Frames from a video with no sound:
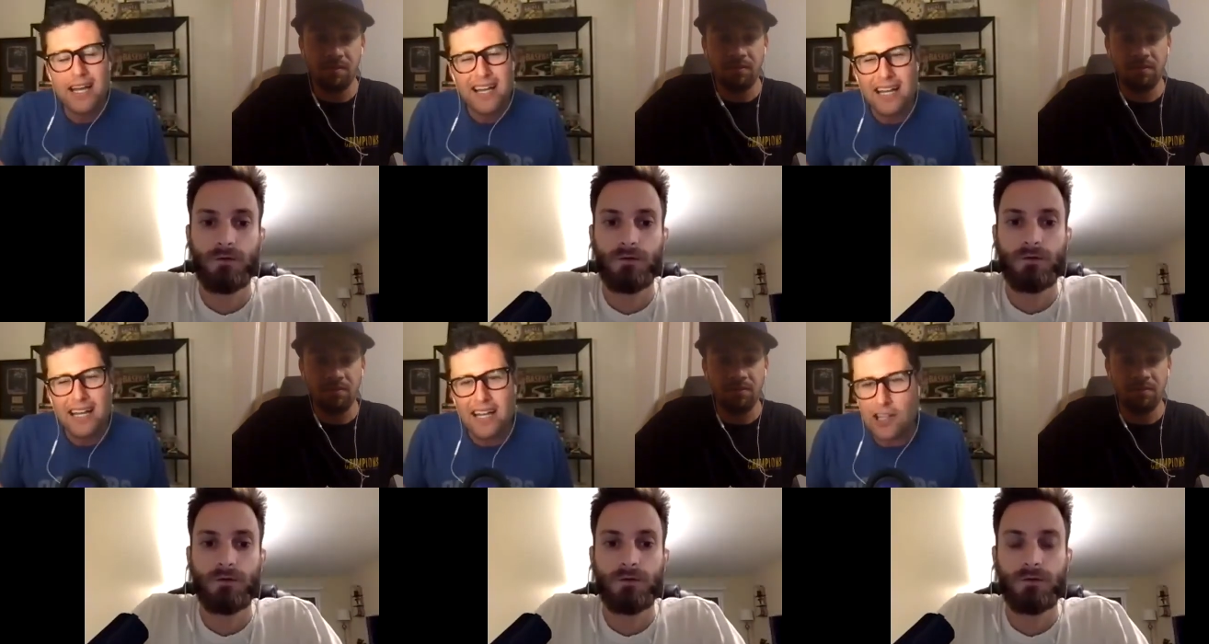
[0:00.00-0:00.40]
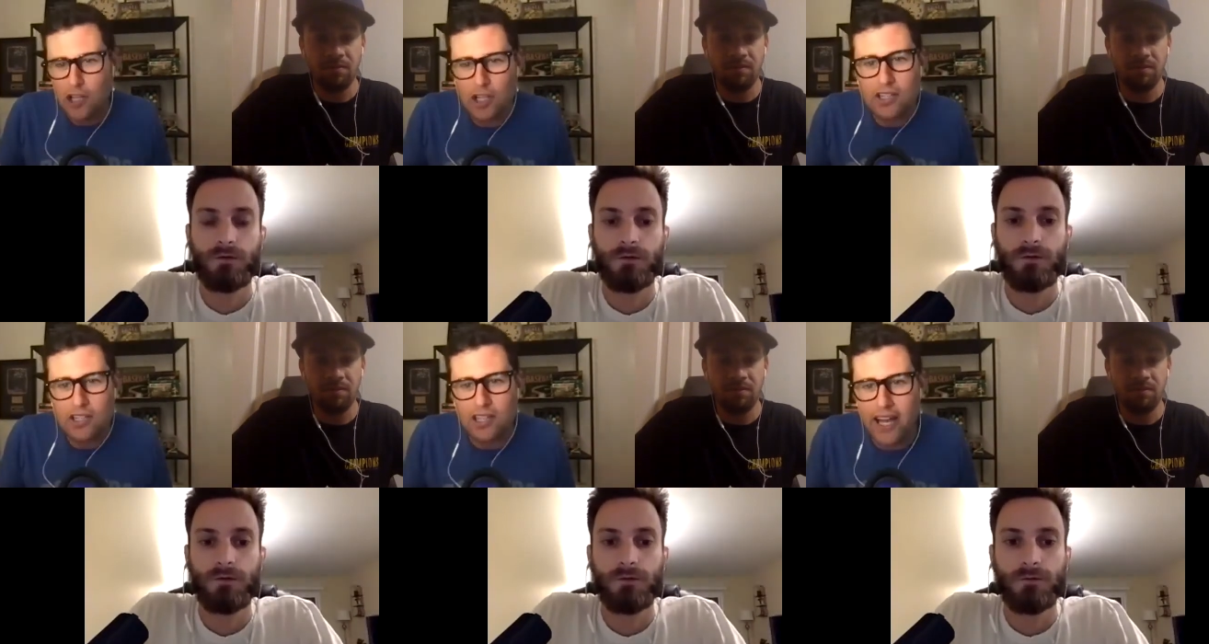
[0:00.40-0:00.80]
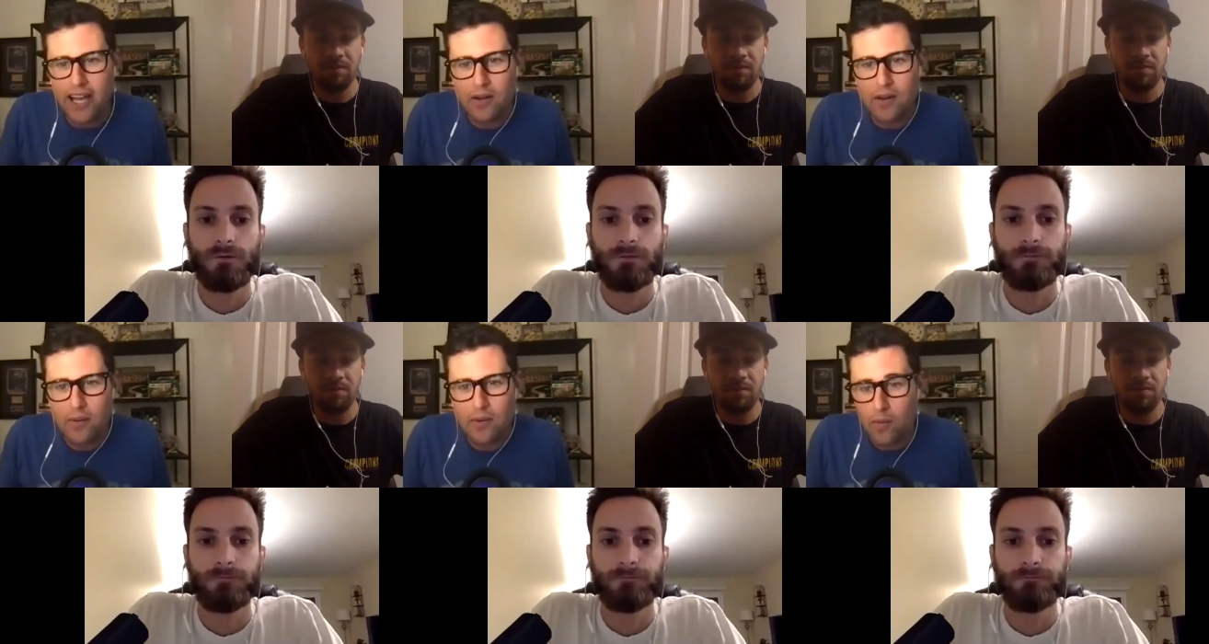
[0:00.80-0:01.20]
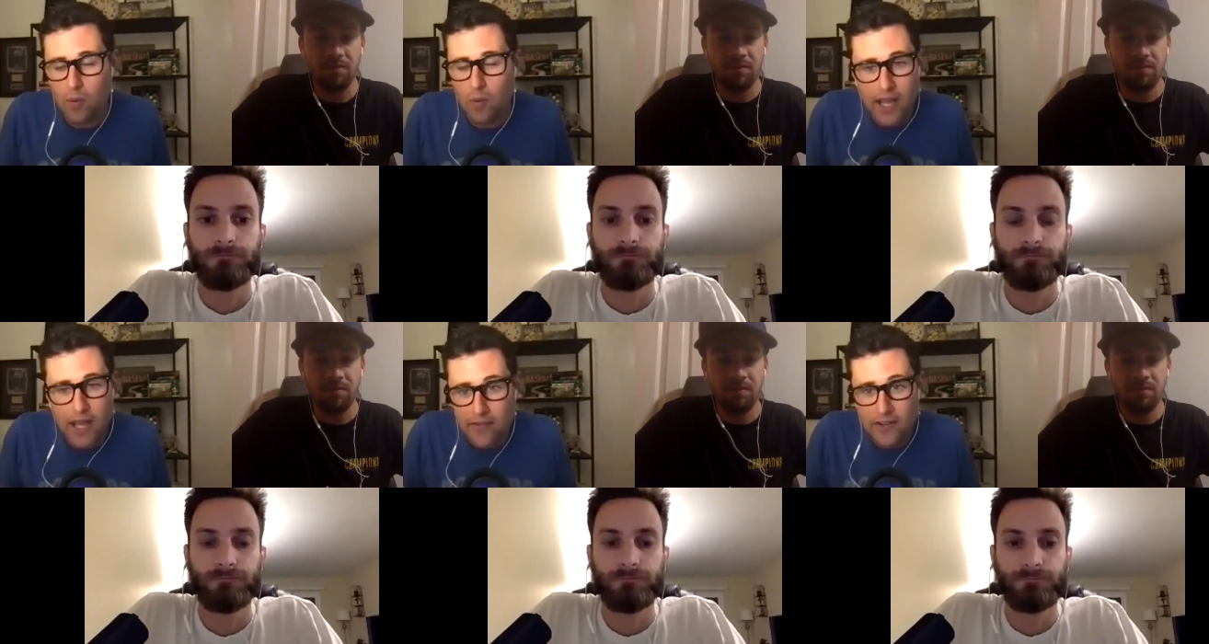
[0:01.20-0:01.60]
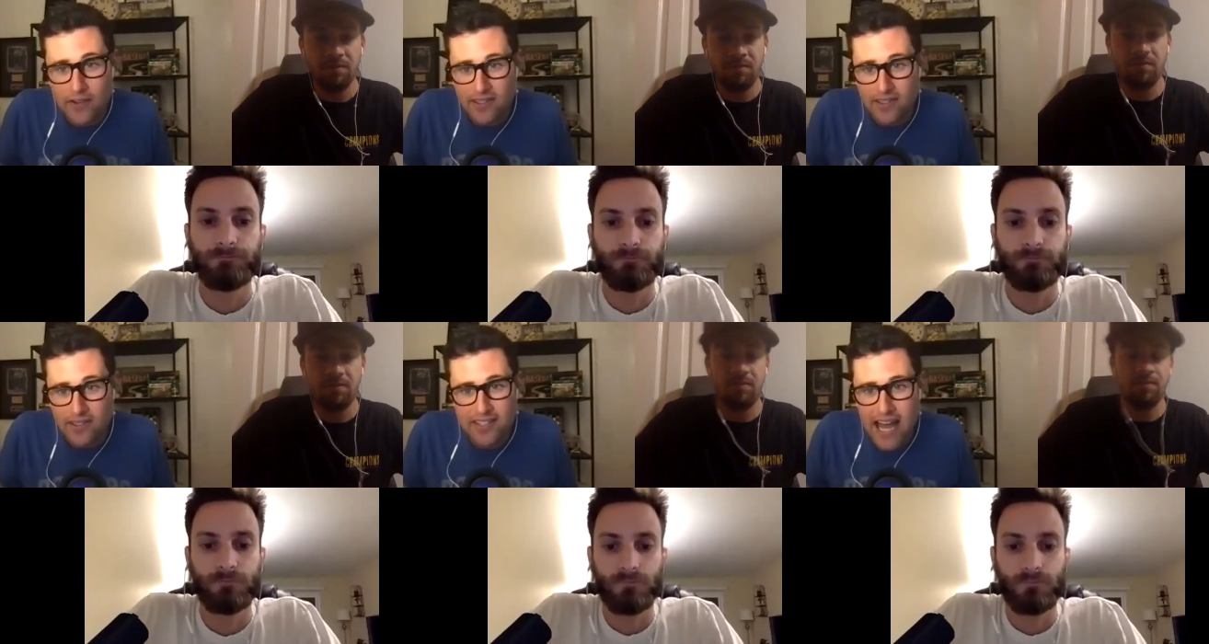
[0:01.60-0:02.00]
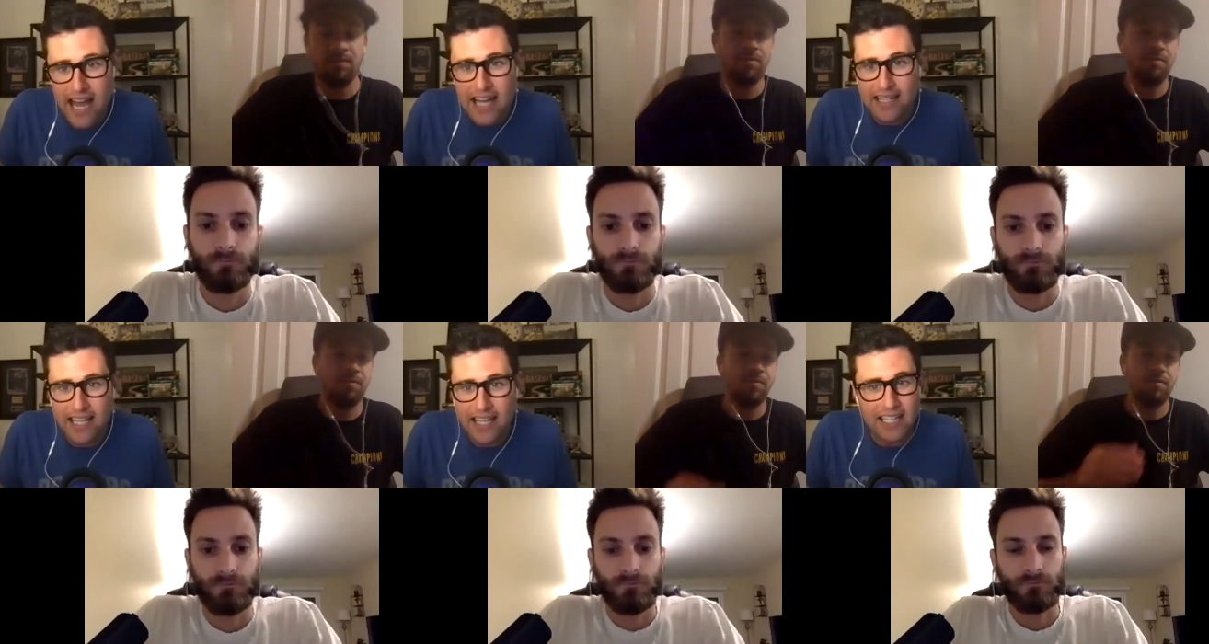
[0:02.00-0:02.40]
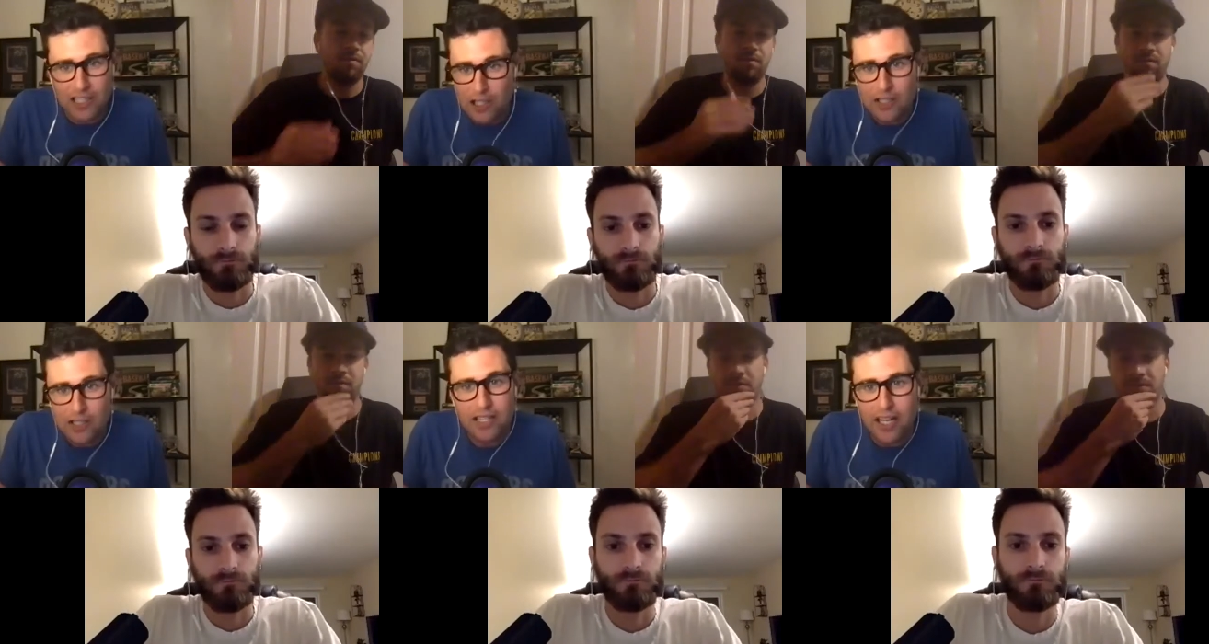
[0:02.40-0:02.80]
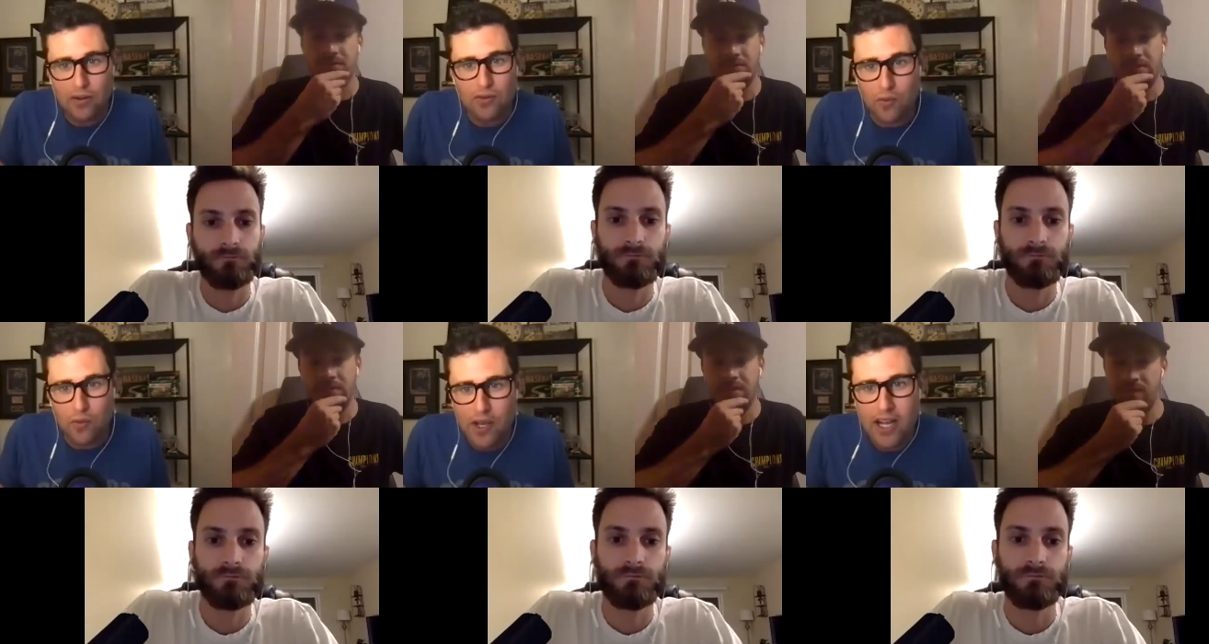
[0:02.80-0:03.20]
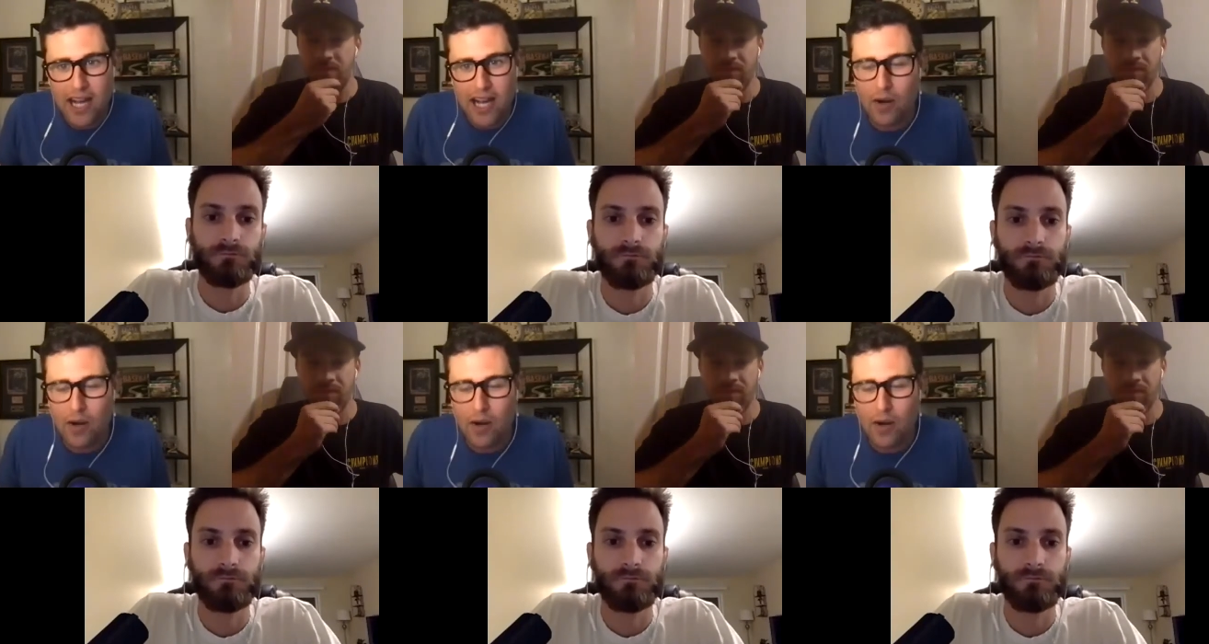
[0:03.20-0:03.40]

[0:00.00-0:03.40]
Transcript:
Speaker 1: it looked like we even said, like, it looked like we kind of